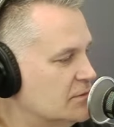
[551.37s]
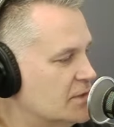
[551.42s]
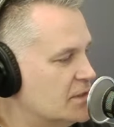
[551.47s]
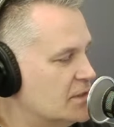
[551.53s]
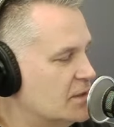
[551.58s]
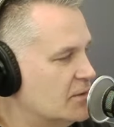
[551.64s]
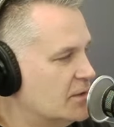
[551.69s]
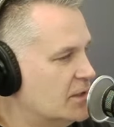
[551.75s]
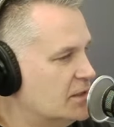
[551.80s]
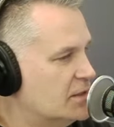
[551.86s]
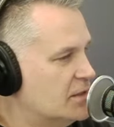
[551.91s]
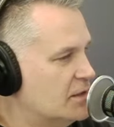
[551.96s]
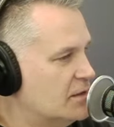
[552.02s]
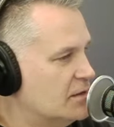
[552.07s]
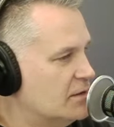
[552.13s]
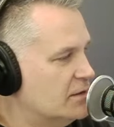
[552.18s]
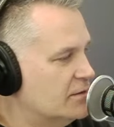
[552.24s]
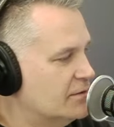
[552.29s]
Something to
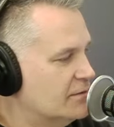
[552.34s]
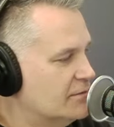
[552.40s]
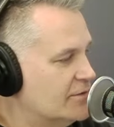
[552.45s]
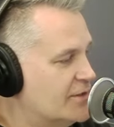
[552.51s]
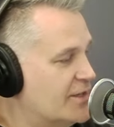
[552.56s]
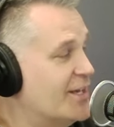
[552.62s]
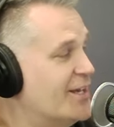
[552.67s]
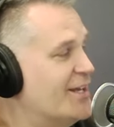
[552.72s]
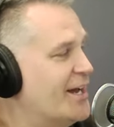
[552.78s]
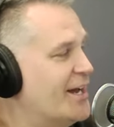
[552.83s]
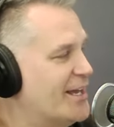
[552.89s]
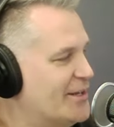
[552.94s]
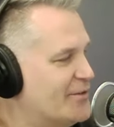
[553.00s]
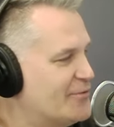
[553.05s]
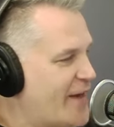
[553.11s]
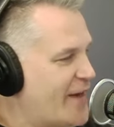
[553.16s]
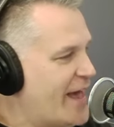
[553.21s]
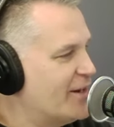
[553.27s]
consider. You know, you
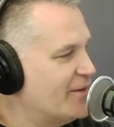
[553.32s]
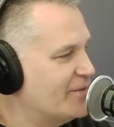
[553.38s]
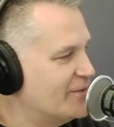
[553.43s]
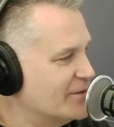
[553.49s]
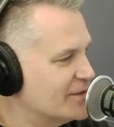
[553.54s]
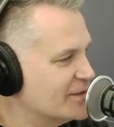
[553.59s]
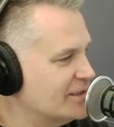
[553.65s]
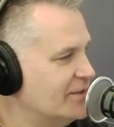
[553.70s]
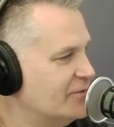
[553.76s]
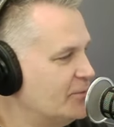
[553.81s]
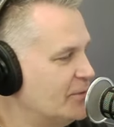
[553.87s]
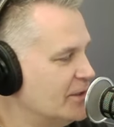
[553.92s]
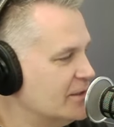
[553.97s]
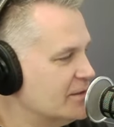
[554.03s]
get fat off those Cliff Bars.